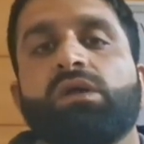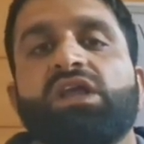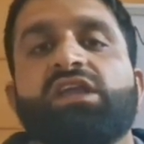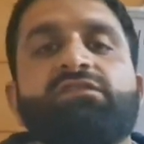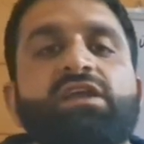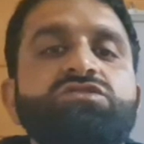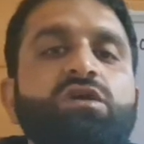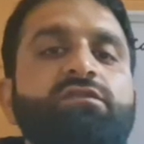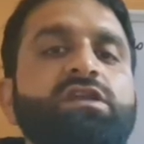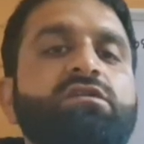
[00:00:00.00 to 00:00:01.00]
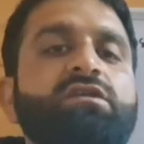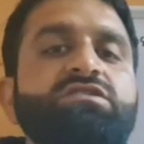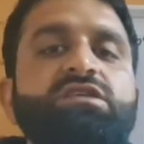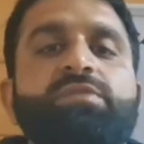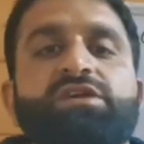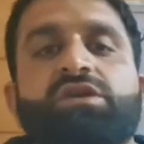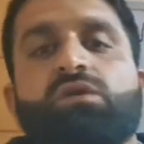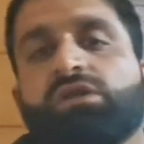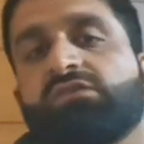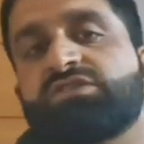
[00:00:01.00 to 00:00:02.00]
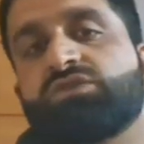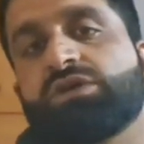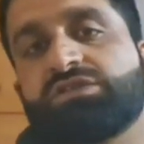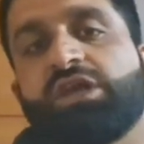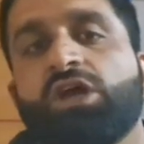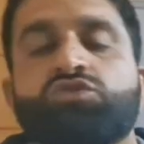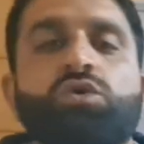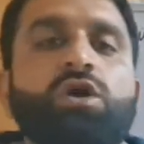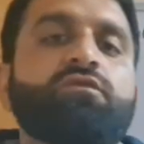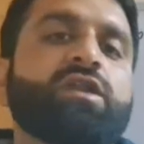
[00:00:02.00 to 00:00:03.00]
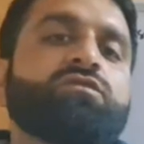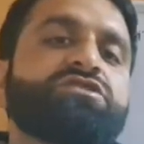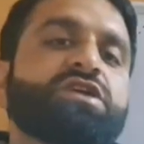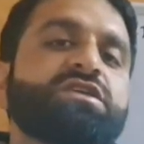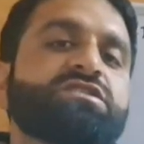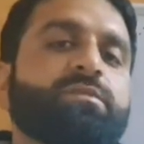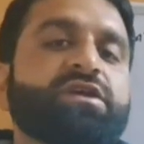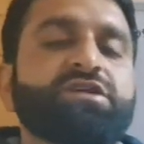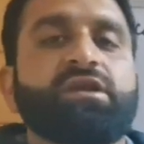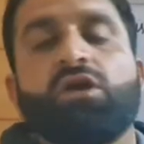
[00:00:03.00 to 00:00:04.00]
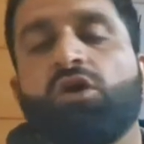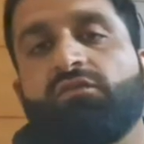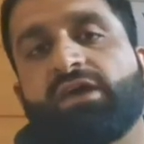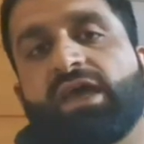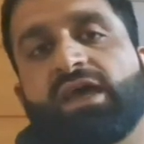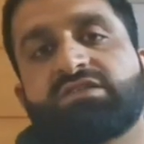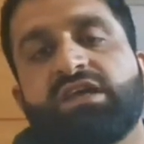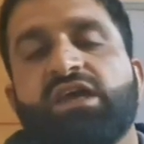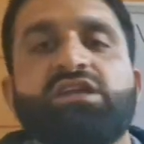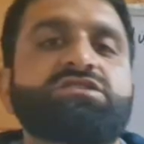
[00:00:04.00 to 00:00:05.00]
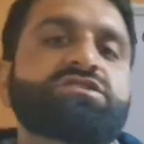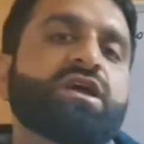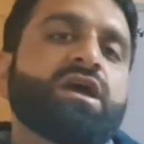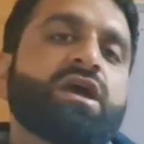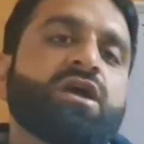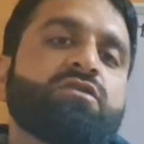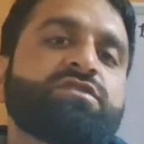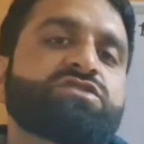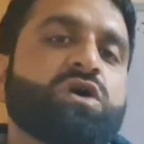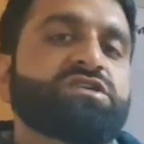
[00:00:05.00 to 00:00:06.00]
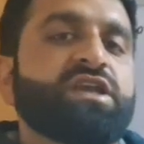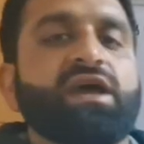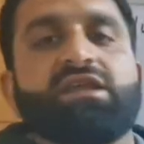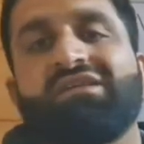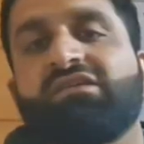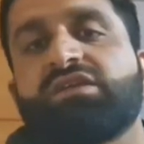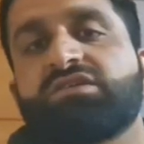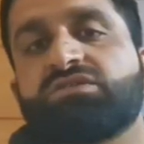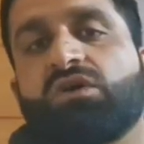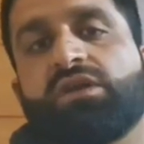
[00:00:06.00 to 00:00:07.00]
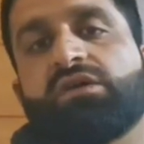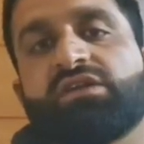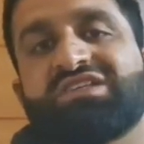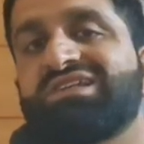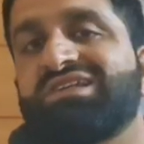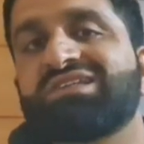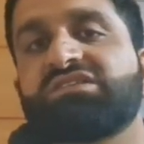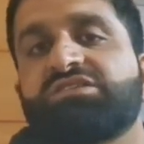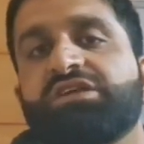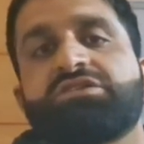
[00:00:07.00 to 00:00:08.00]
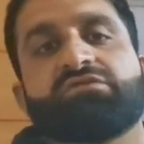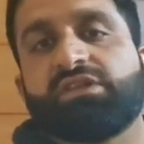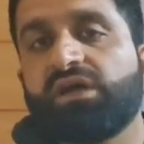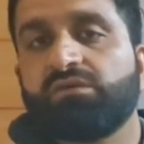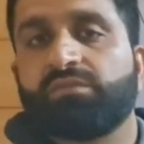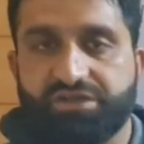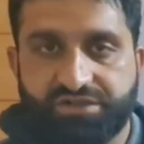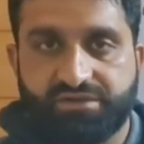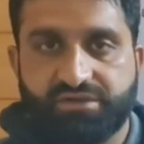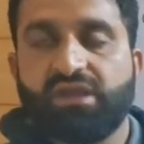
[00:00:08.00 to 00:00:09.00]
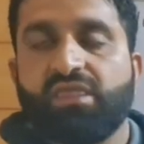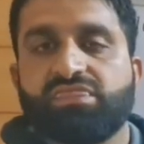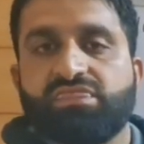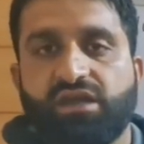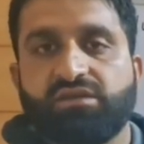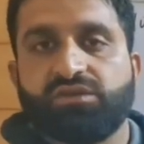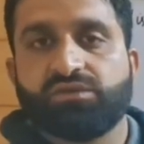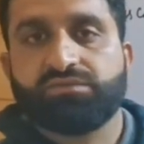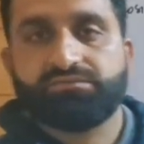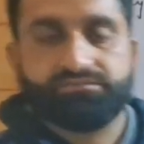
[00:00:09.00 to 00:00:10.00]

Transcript: influence of increase in pressure on the viscosity. So when we change the pressure of a gas, its viscosity neither increases nor decreases. It doesn't change with the pressure. Thank you.